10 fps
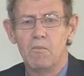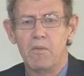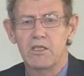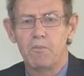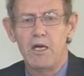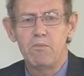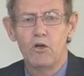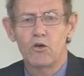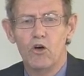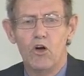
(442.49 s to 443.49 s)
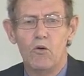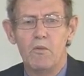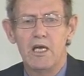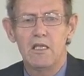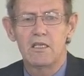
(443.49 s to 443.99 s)
but the people who call
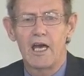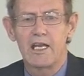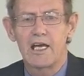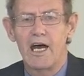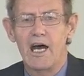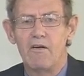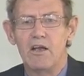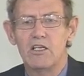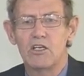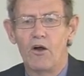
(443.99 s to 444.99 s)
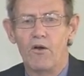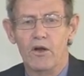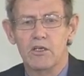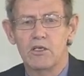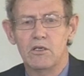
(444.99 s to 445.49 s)
me that are
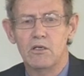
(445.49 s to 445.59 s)
intolerant.